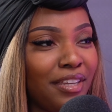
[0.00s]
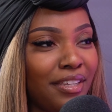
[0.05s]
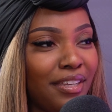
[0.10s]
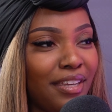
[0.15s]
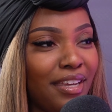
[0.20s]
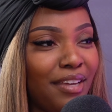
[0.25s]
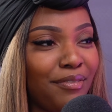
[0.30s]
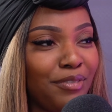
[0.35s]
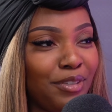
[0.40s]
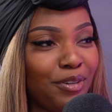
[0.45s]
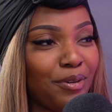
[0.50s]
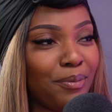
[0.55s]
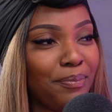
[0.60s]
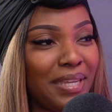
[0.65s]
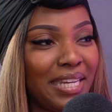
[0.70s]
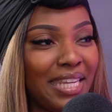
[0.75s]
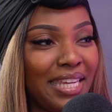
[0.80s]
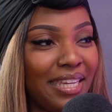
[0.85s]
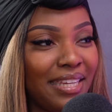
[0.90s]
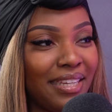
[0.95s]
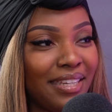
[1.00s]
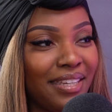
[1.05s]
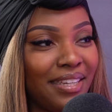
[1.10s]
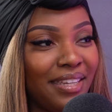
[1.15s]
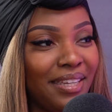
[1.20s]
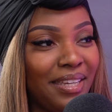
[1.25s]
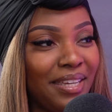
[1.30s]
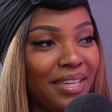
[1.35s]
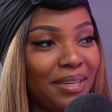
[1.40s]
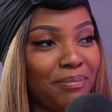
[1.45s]
Have you got many
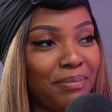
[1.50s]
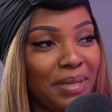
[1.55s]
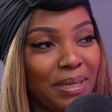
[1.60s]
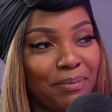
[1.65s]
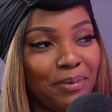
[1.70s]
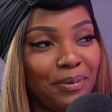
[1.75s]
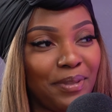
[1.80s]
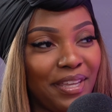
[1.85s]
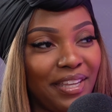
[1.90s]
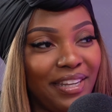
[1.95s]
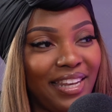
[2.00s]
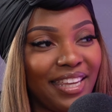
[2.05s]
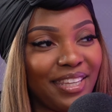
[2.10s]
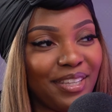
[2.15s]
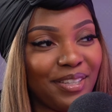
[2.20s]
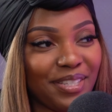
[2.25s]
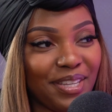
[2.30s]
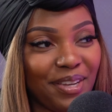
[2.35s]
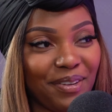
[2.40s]
people that like